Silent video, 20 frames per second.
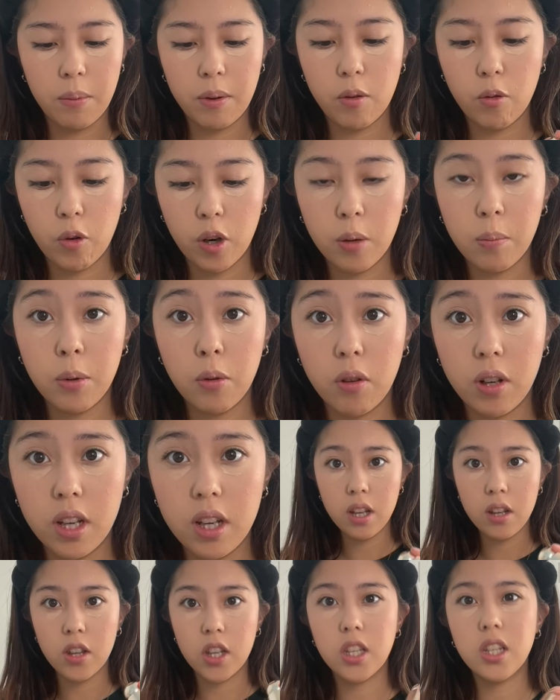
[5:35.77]
Rare
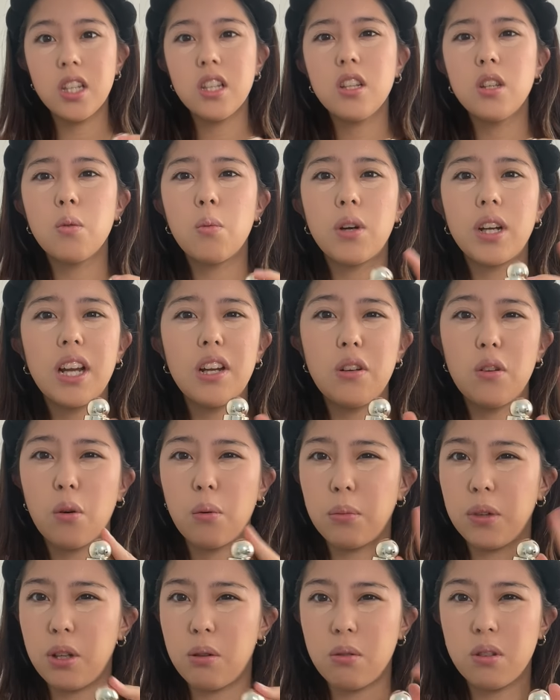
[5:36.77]
Beauty, this is the one I
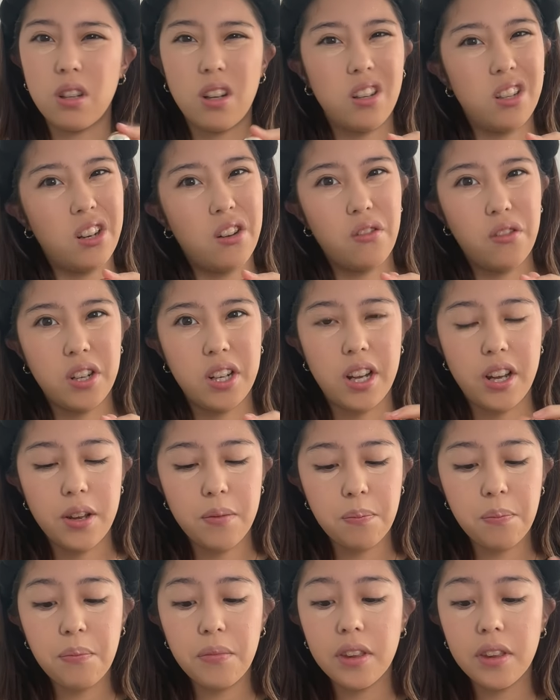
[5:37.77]
normally use on every day.